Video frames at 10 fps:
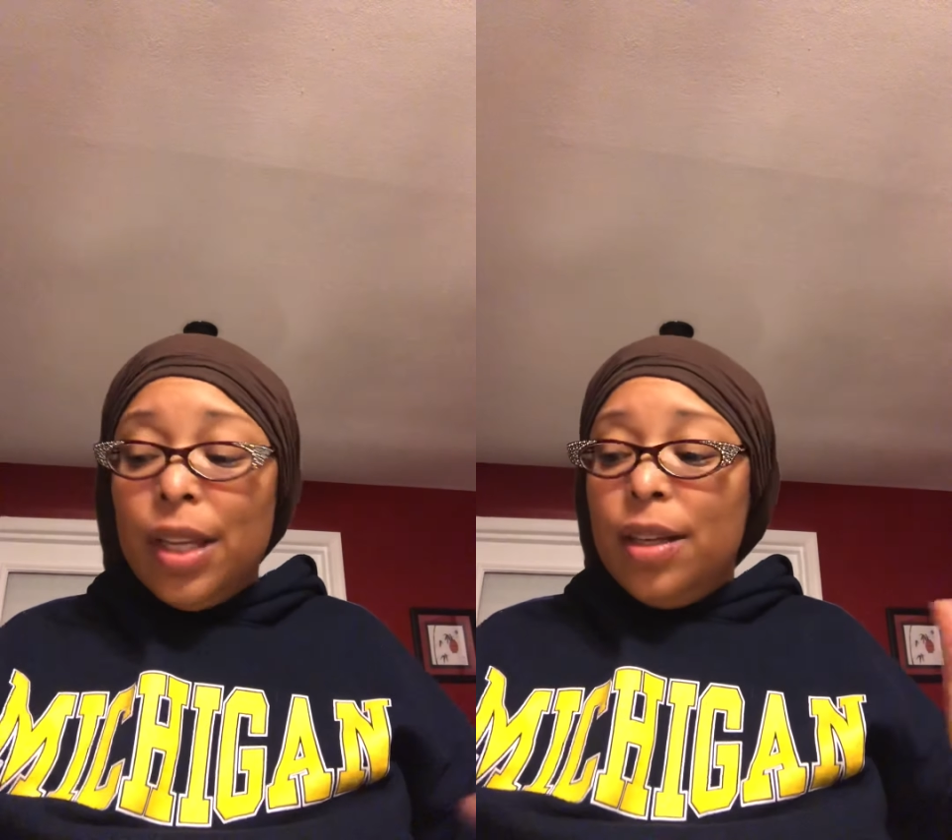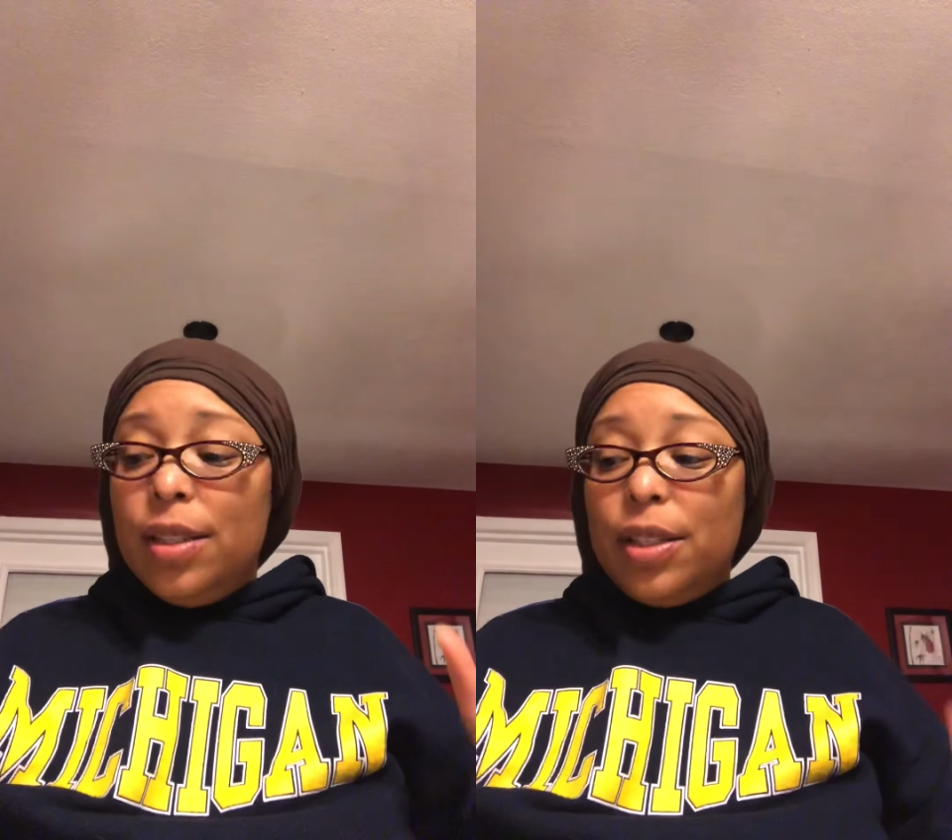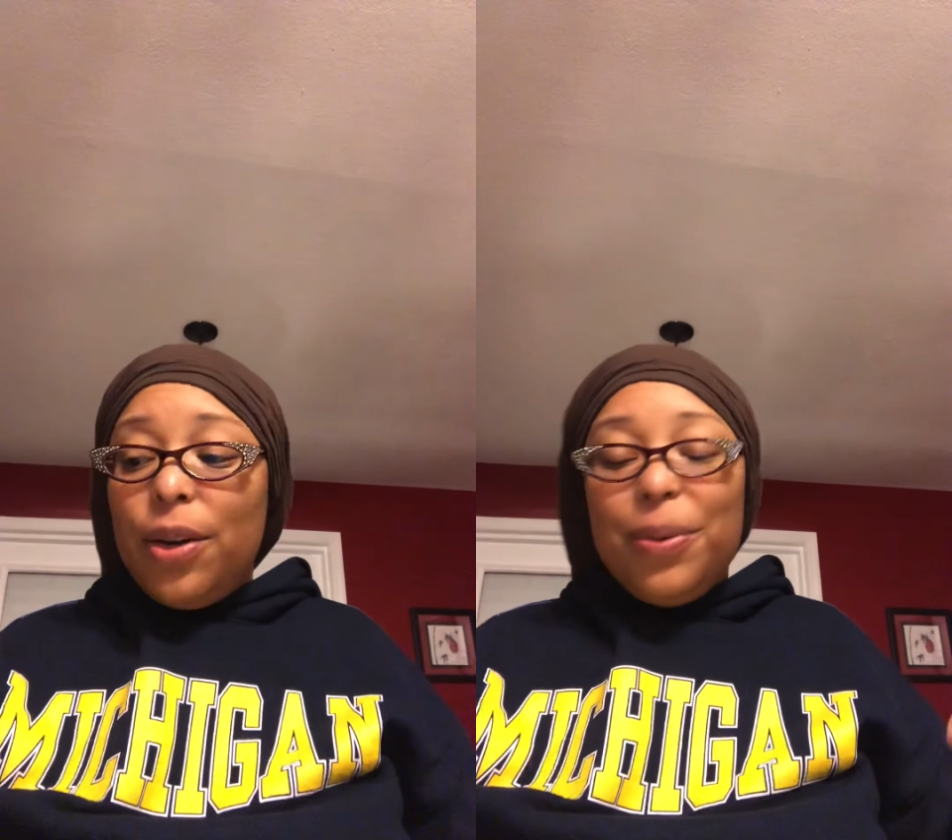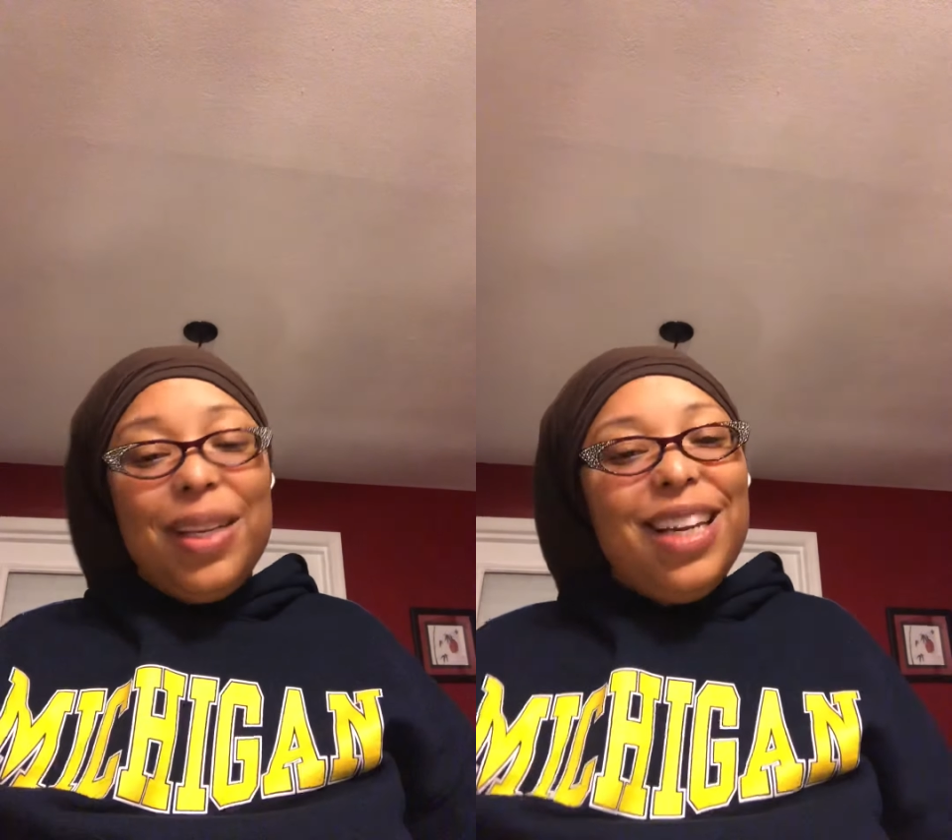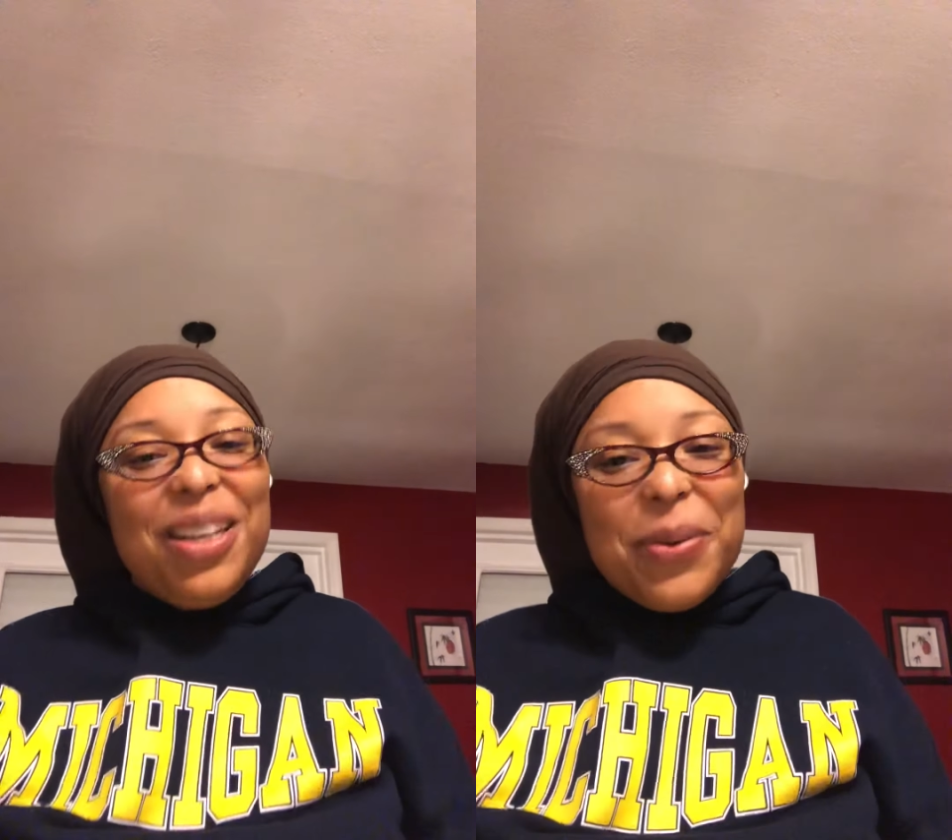So
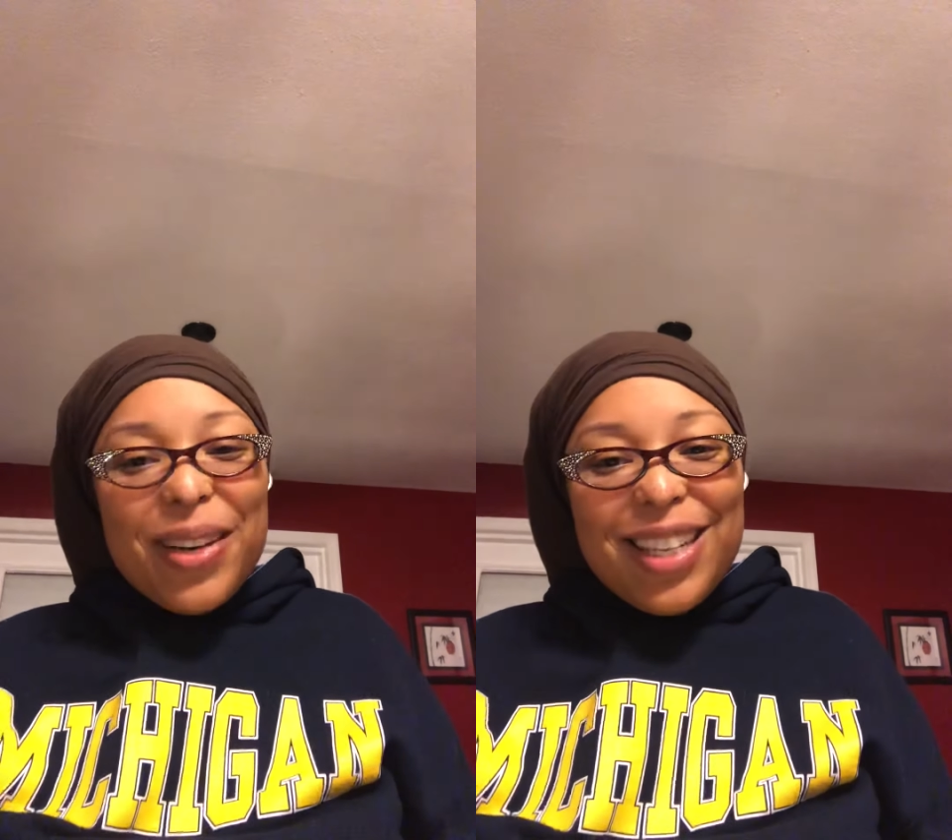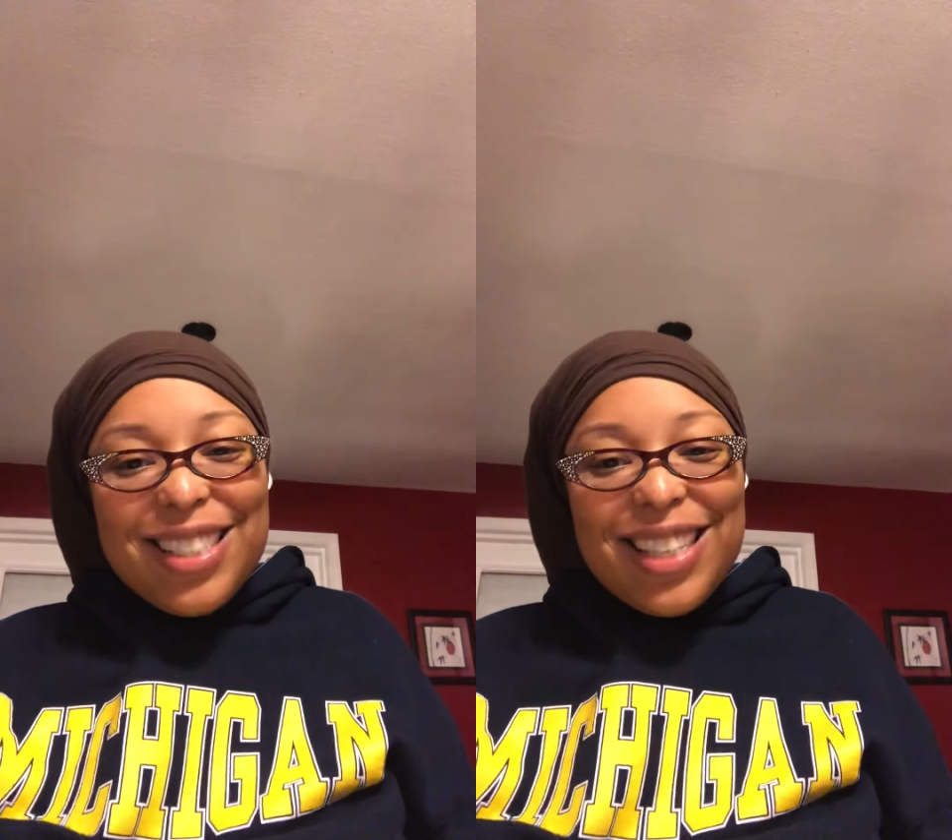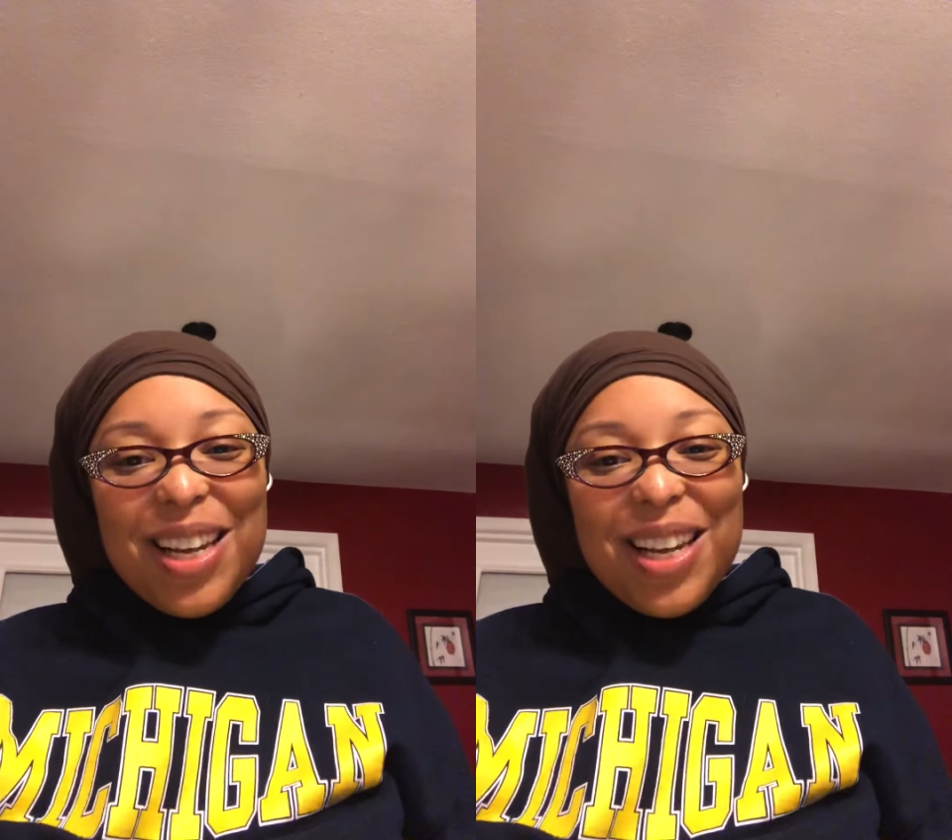anyways,